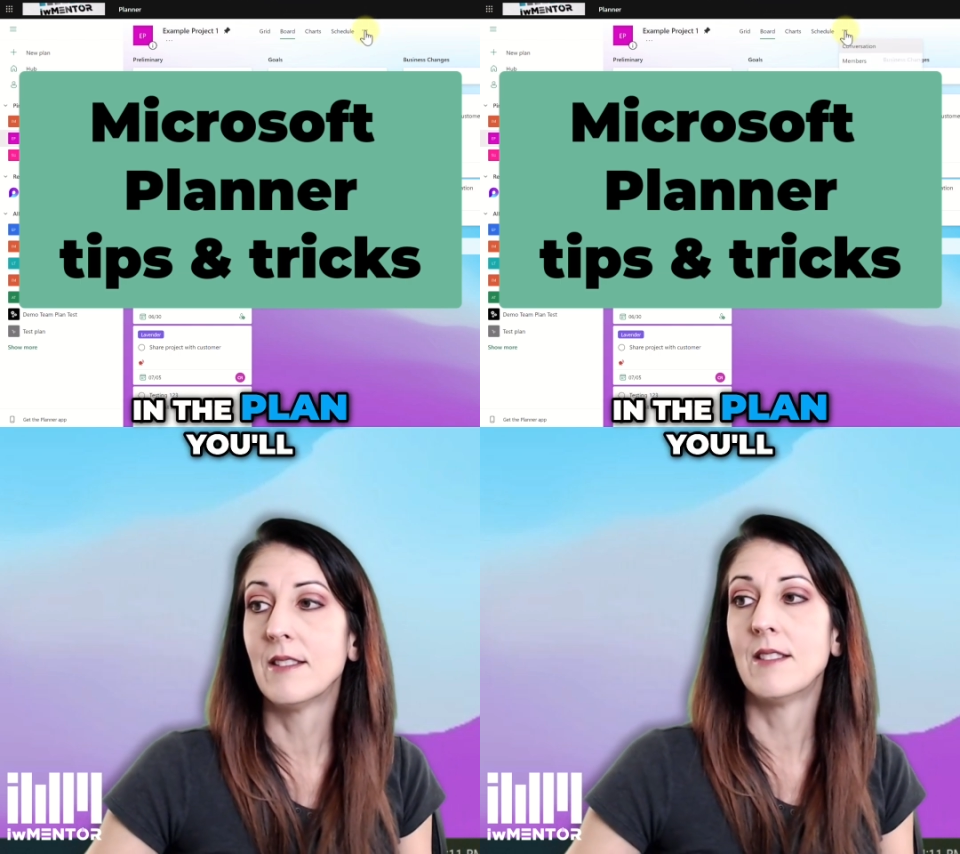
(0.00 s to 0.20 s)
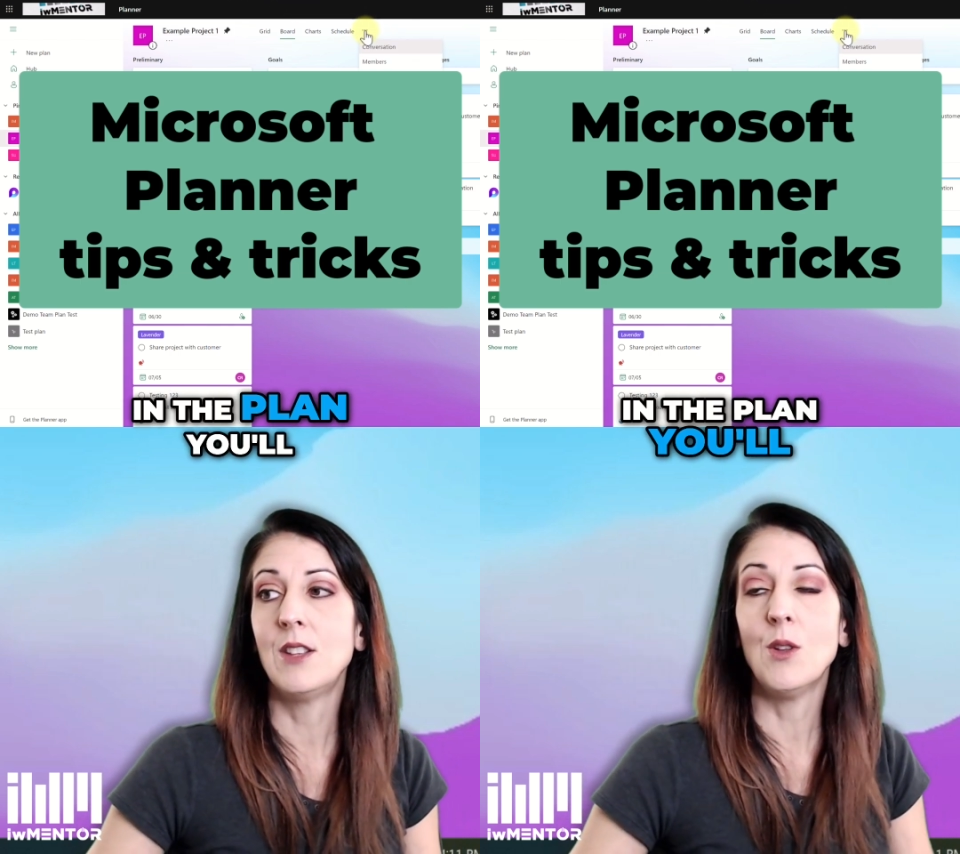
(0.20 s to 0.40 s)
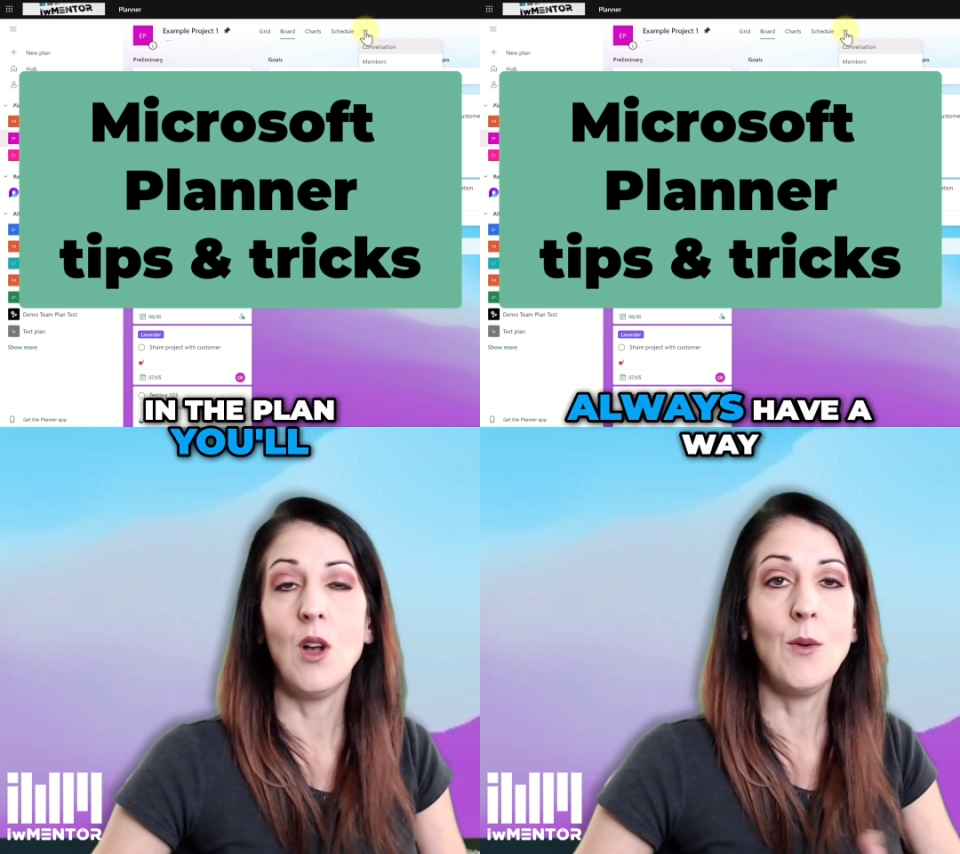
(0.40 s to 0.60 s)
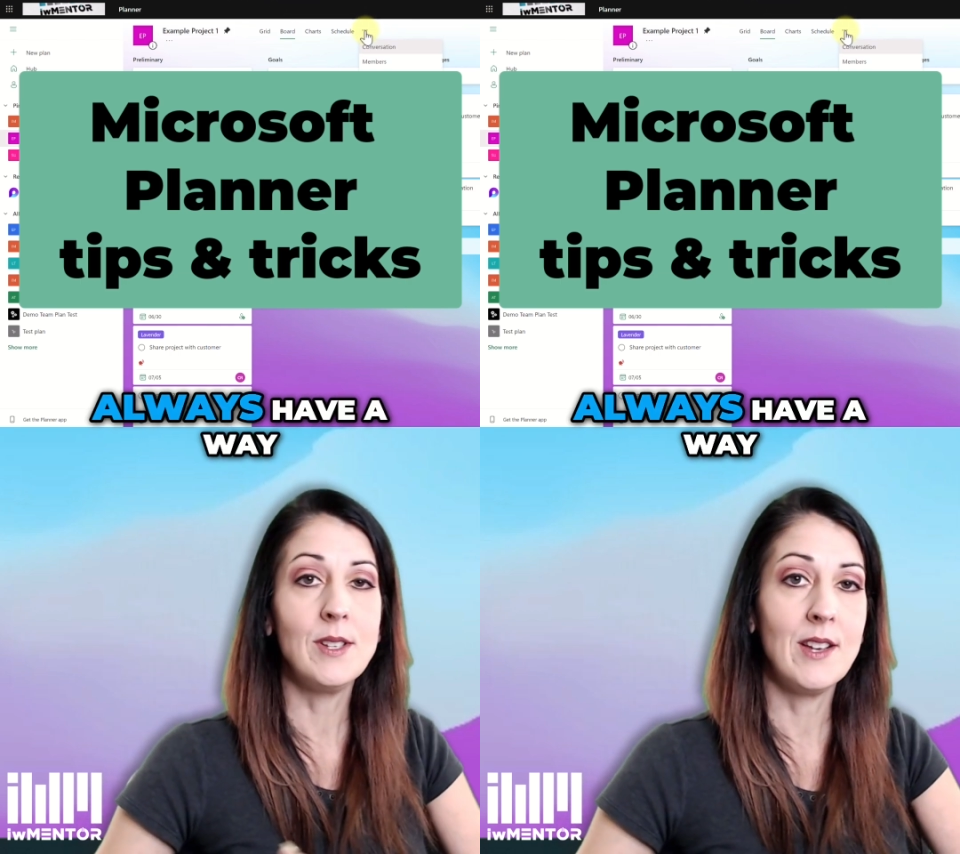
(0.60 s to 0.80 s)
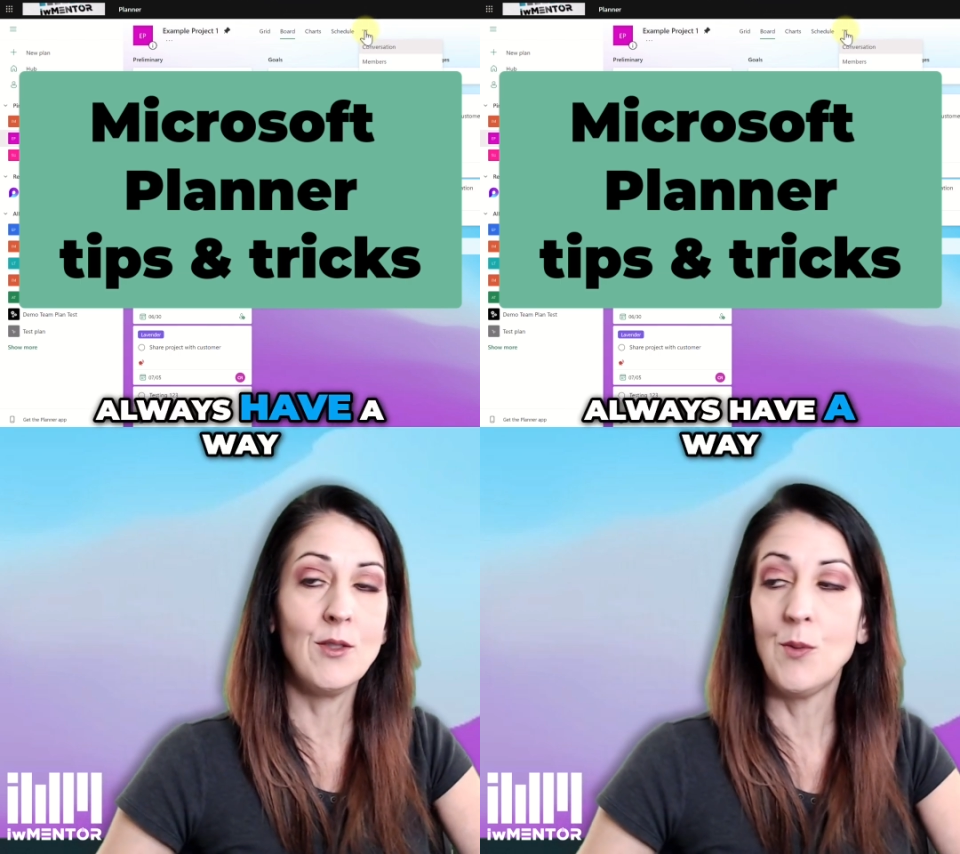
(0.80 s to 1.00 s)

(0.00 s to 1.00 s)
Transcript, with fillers: you'll always have a